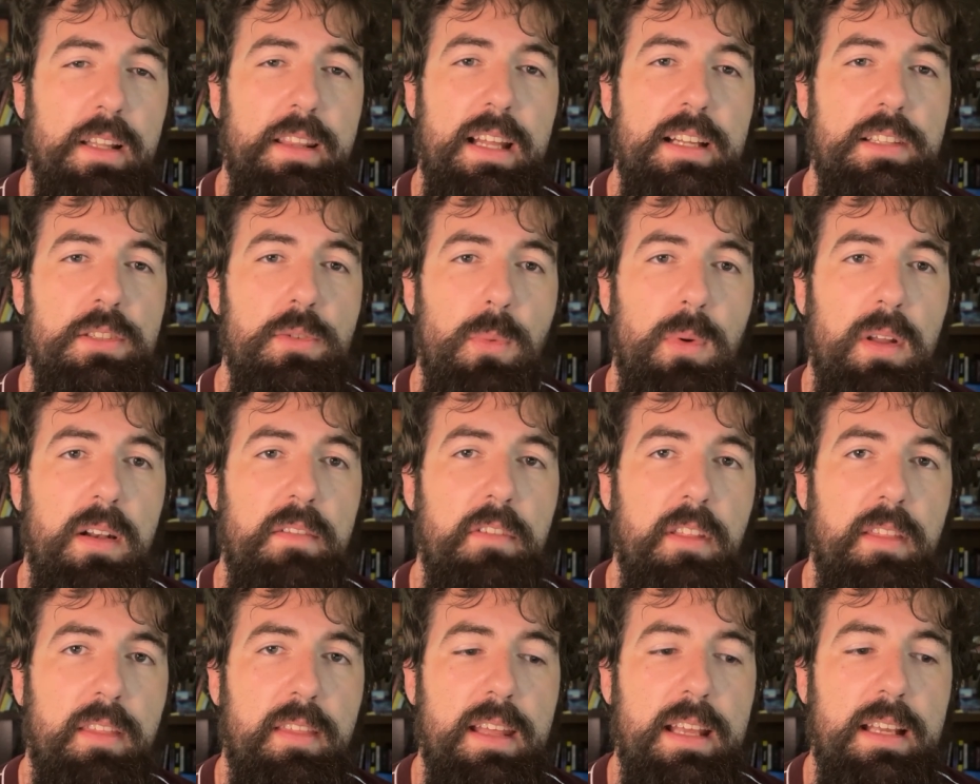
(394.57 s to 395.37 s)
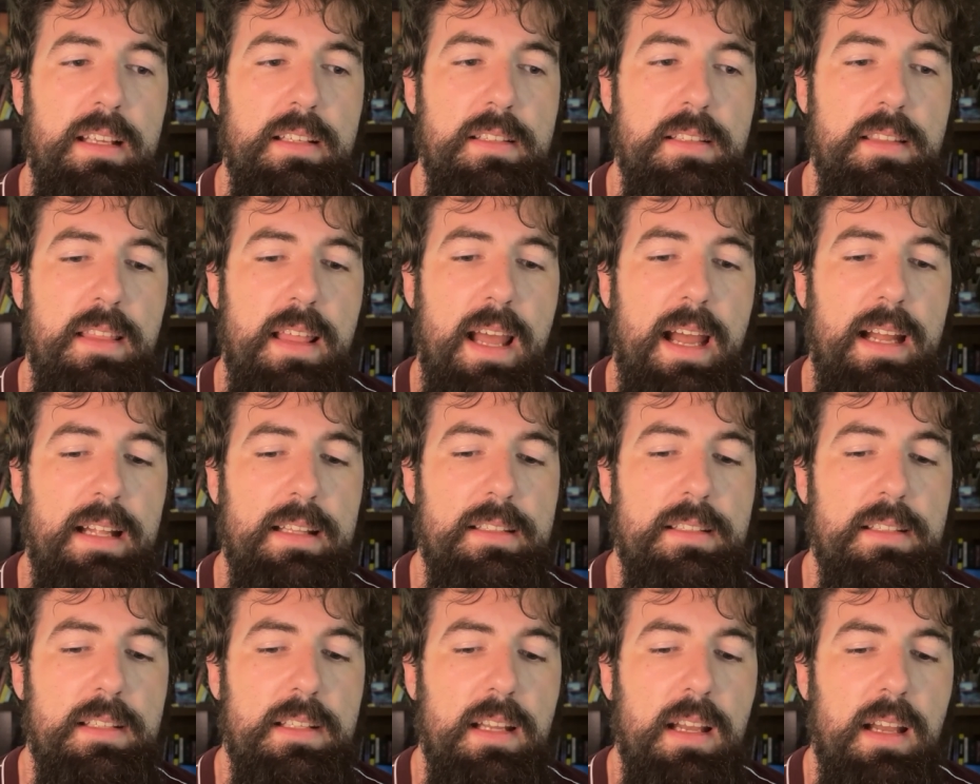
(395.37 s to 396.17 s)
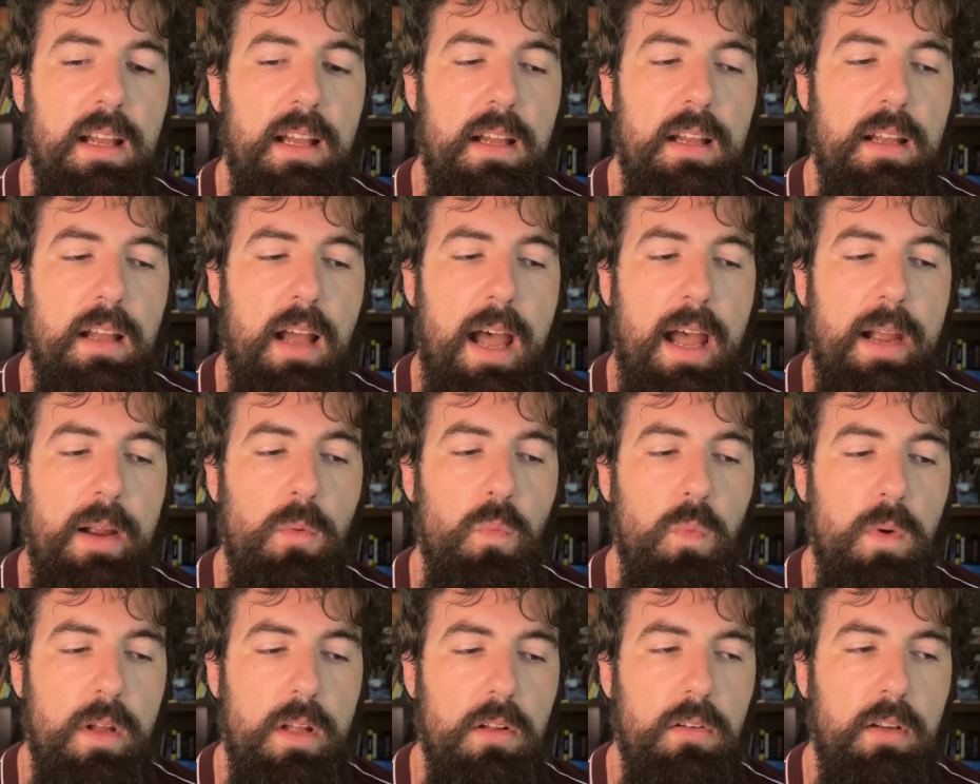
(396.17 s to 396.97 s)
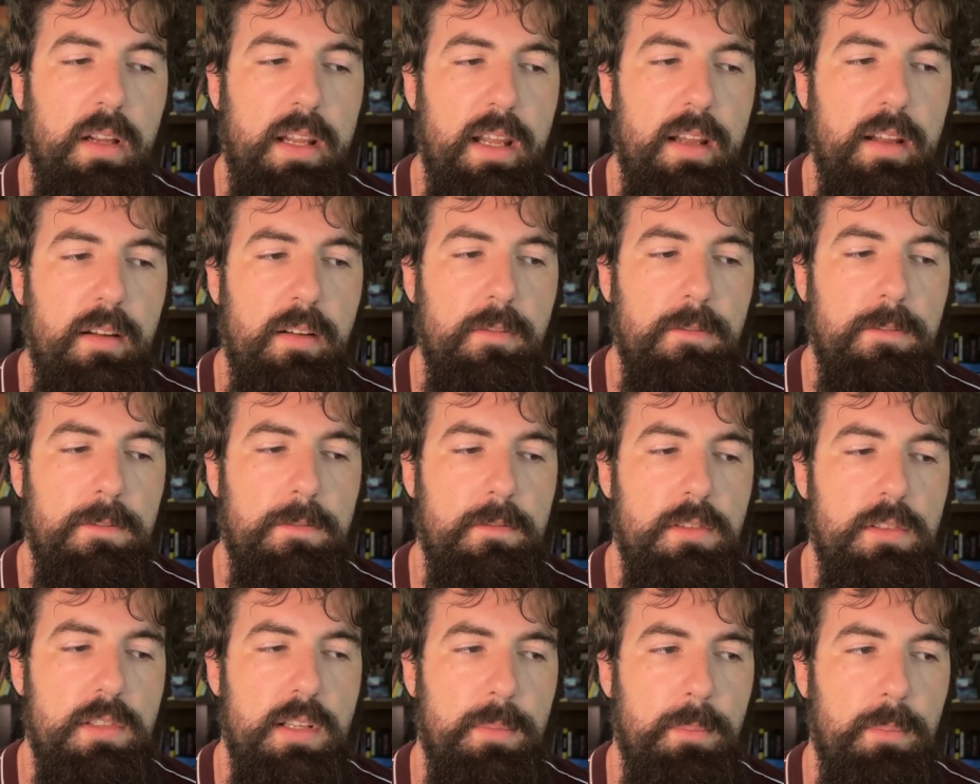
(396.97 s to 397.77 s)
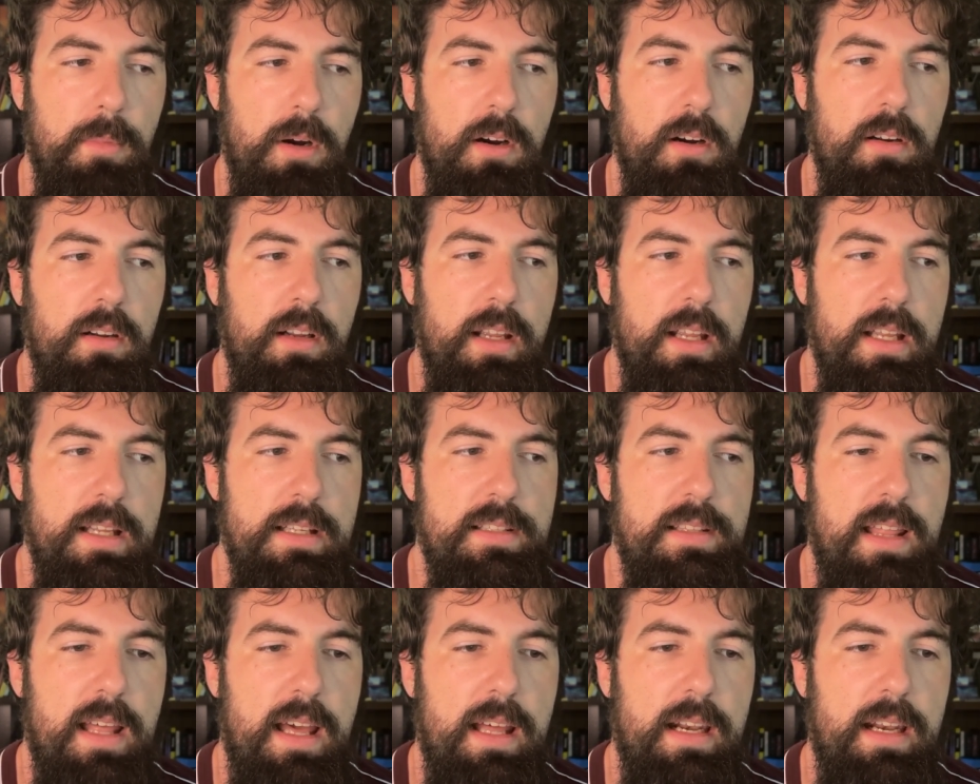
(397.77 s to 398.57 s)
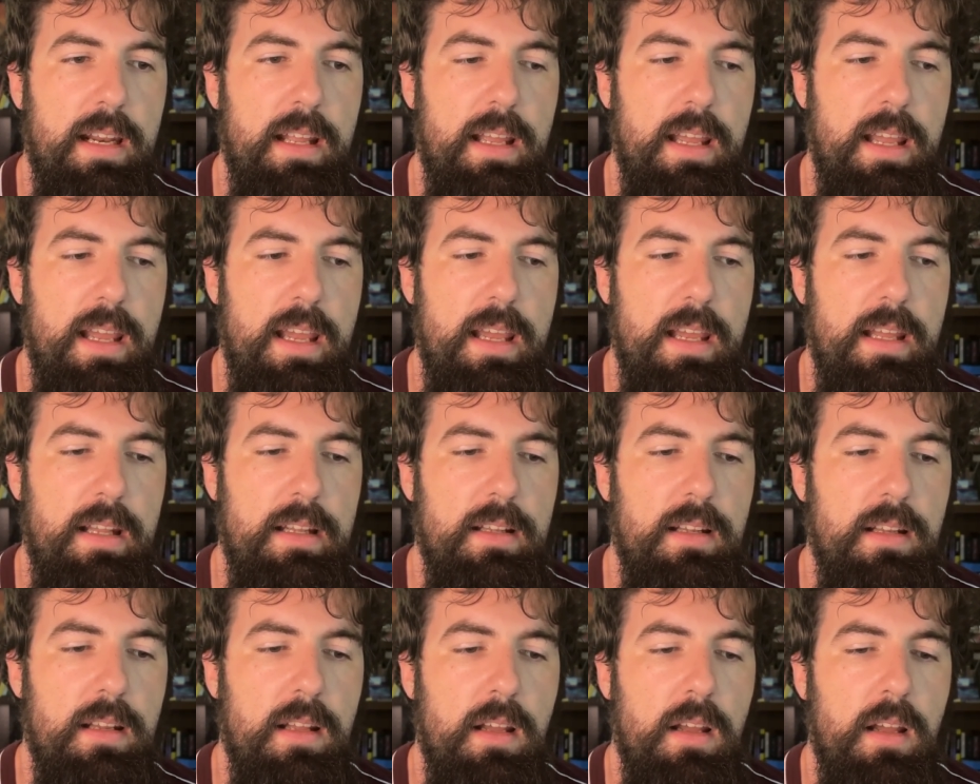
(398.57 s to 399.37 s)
And that's one of the things that I will give to Mark, is that it